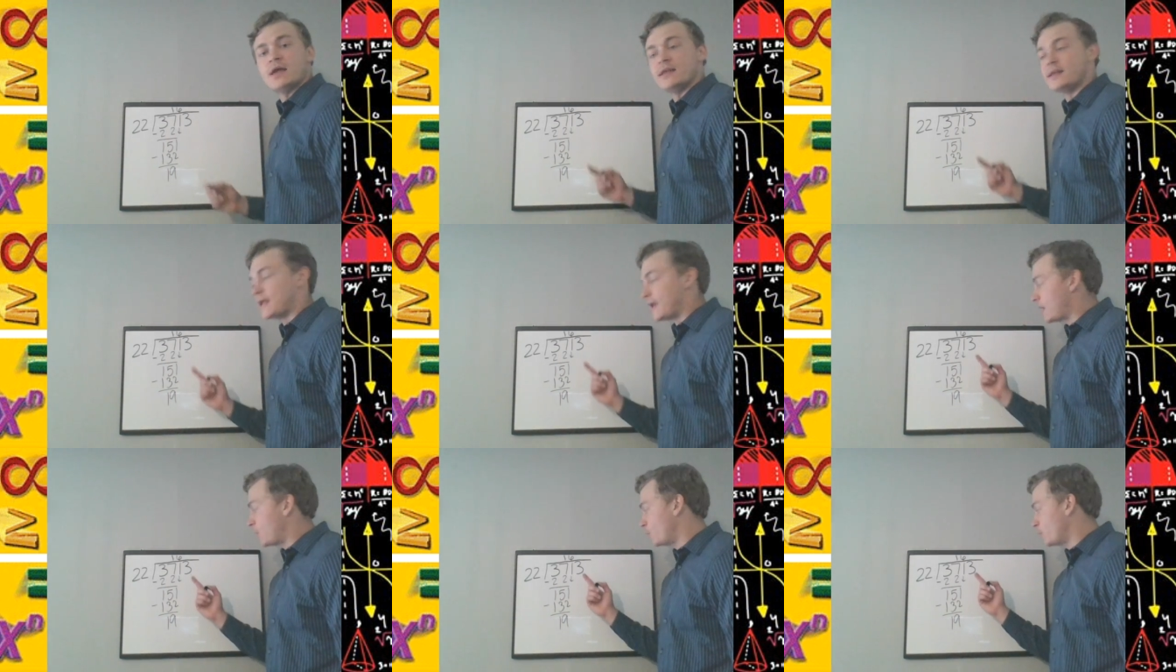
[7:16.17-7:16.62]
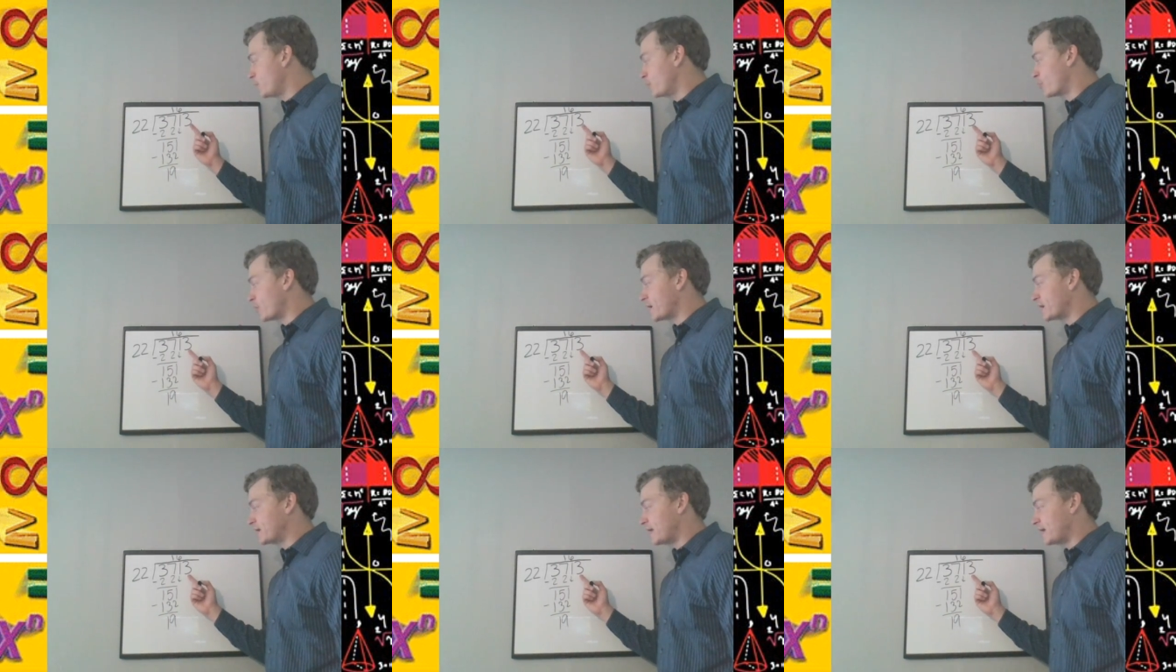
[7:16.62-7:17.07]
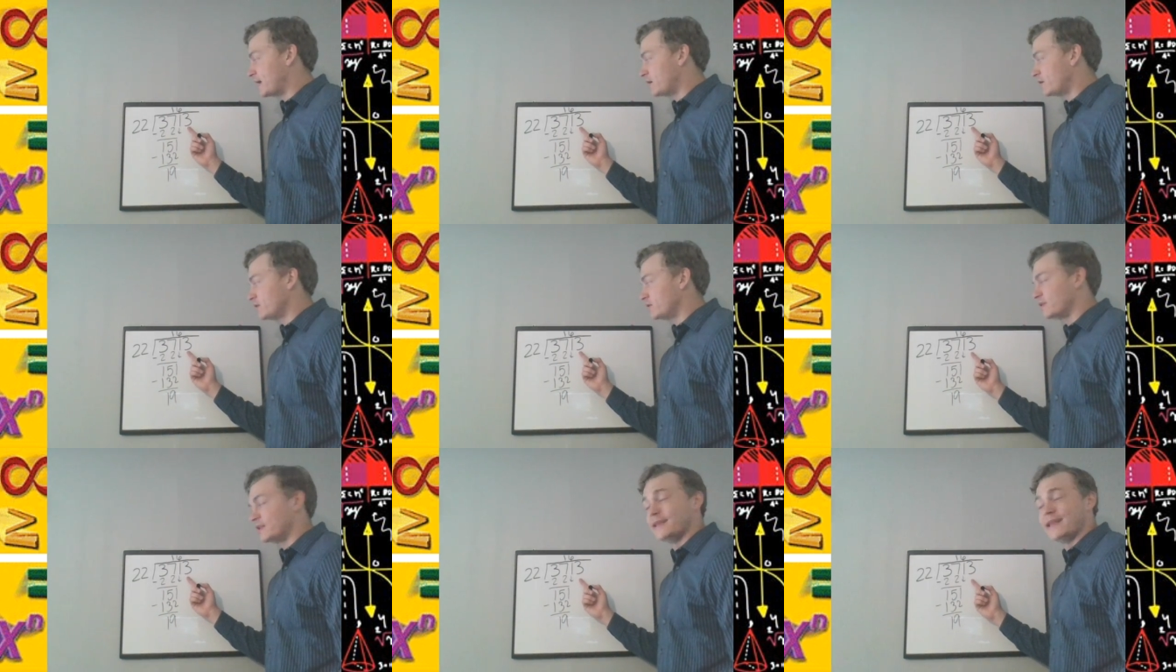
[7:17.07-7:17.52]
Now we bring
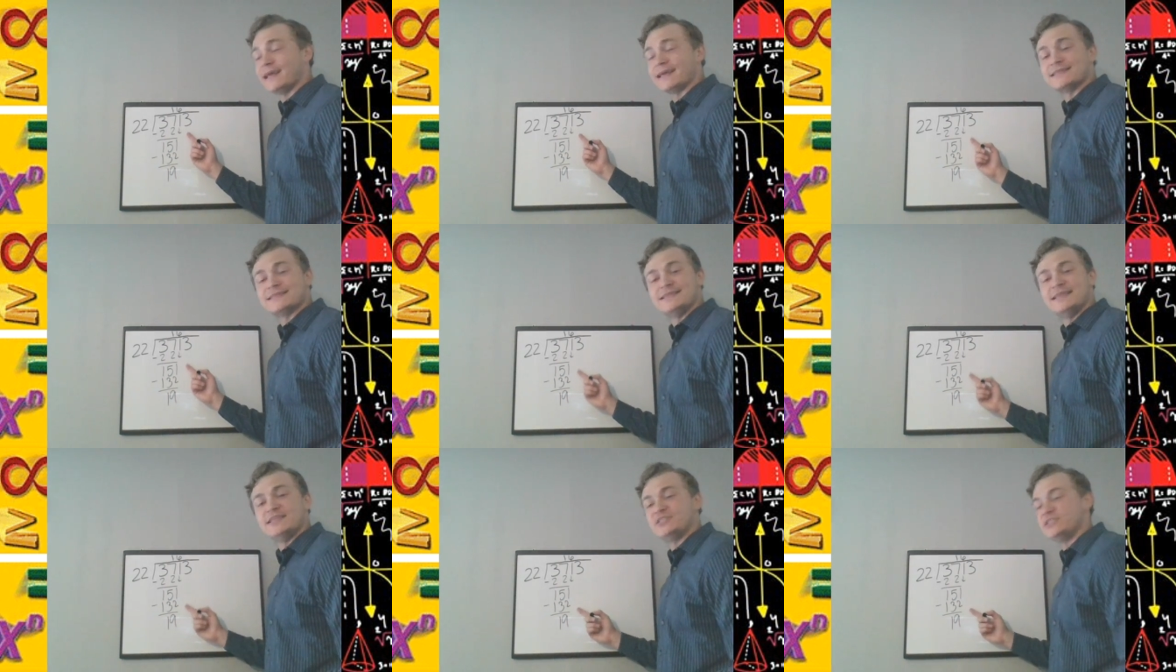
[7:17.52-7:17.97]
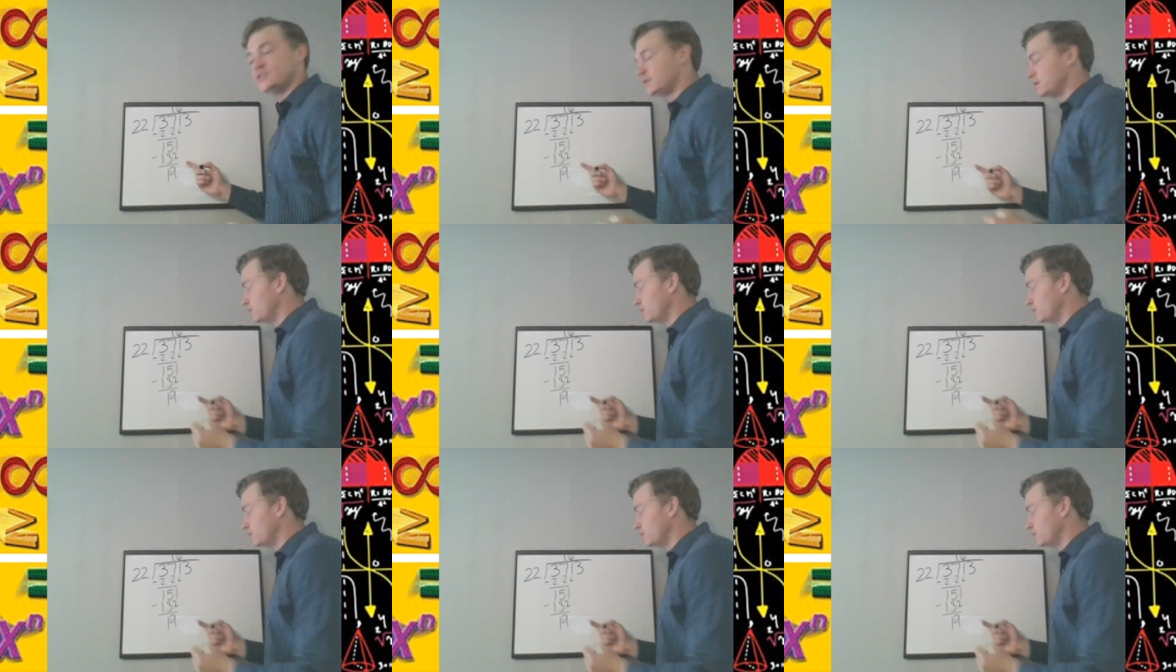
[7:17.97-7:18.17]
down the next digit